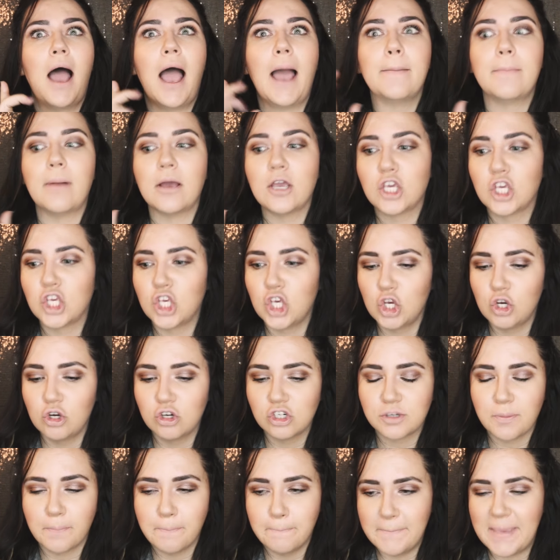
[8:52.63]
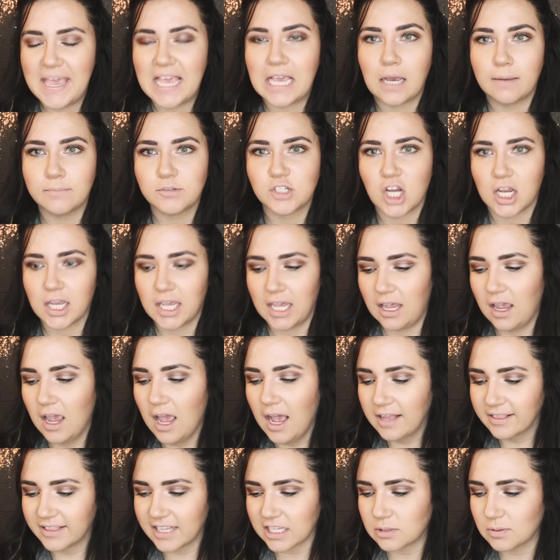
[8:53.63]
I'm a huge makeup junkie.
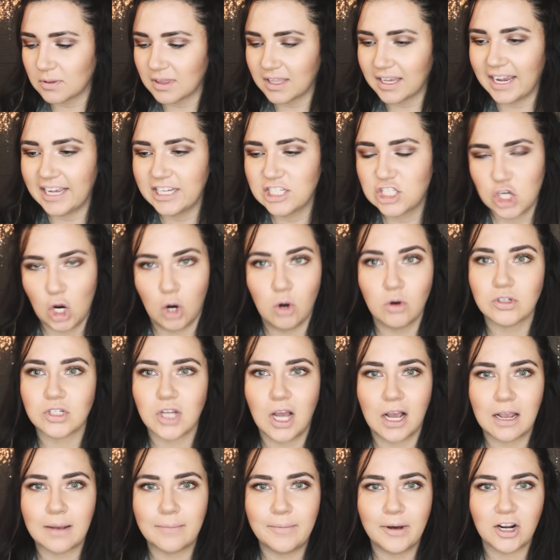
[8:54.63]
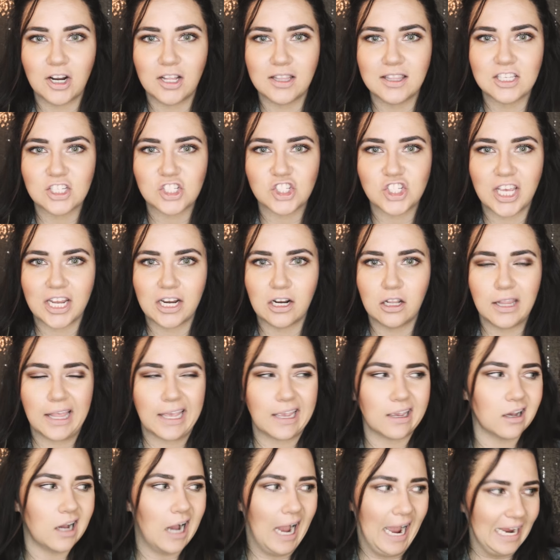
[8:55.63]
That's one thing I don't talk about on this channel,
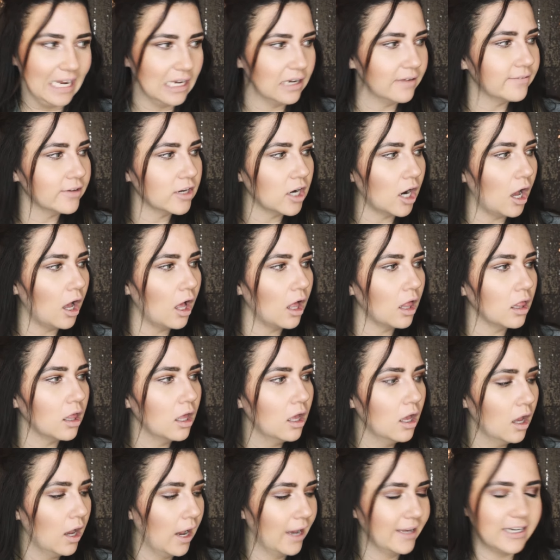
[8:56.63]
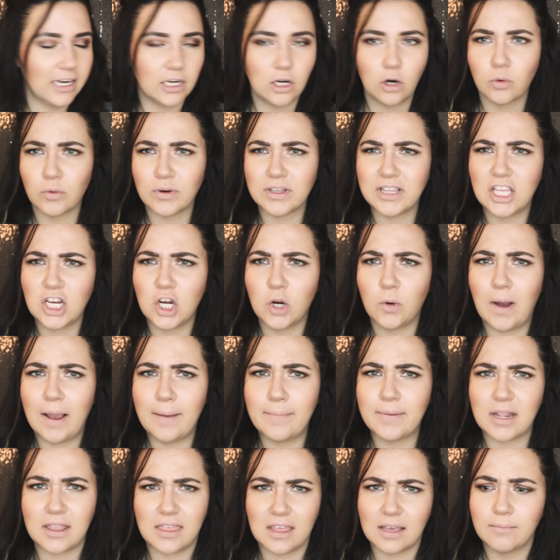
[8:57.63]
like kind of at all. And I don't really know
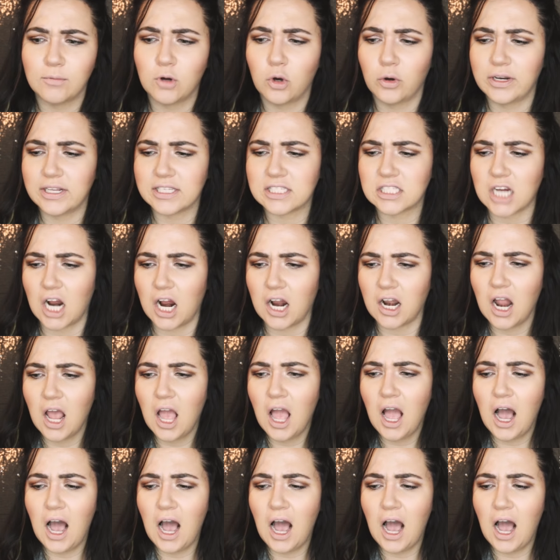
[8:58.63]
why, but I think I'm going to start.